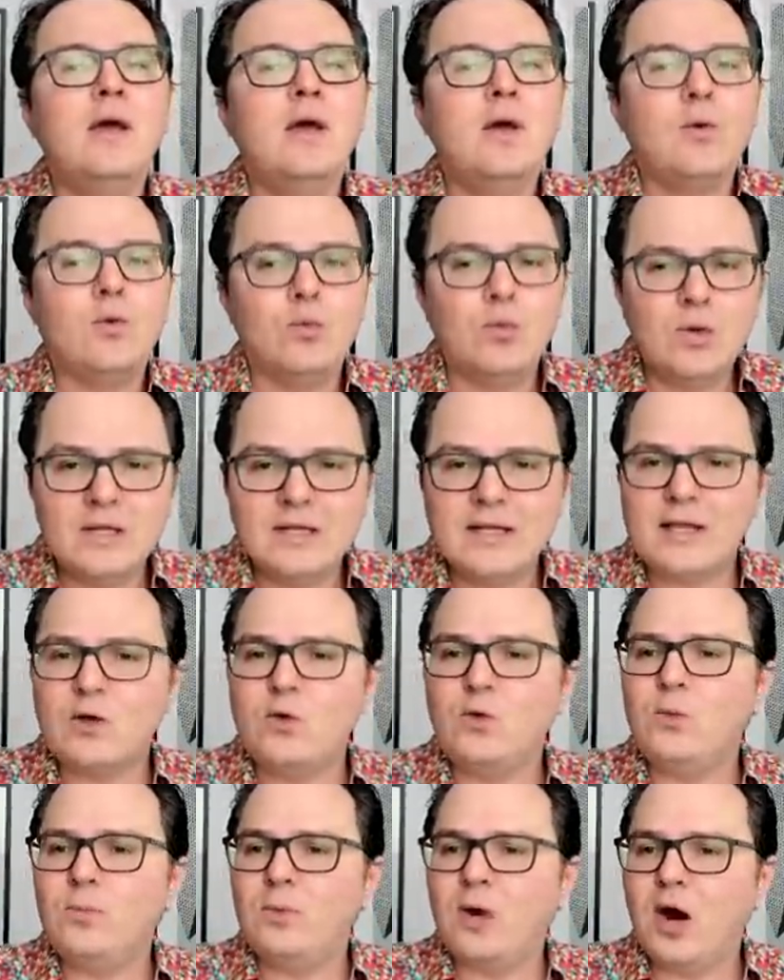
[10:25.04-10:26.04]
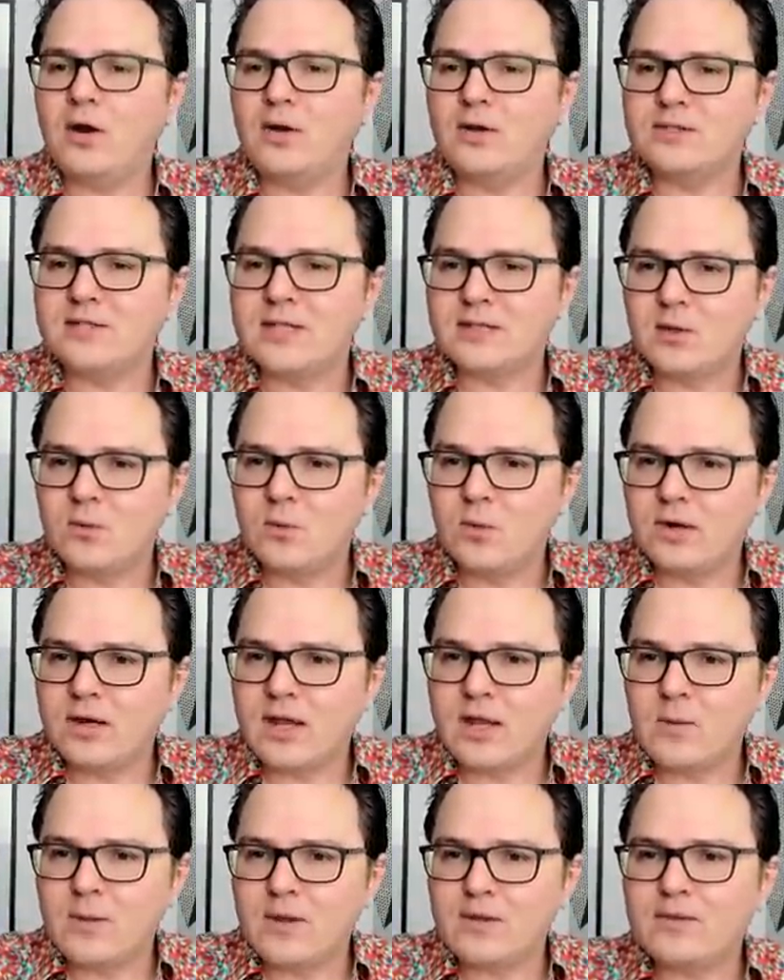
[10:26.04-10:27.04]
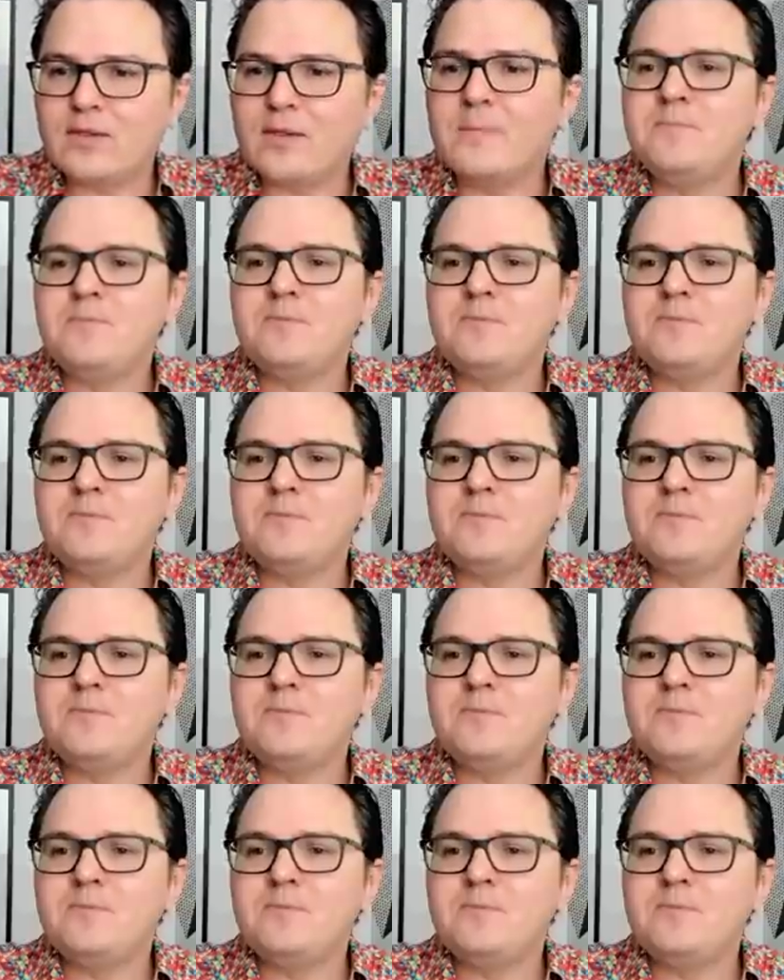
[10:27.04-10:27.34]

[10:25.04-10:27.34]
really cool partners that they're working with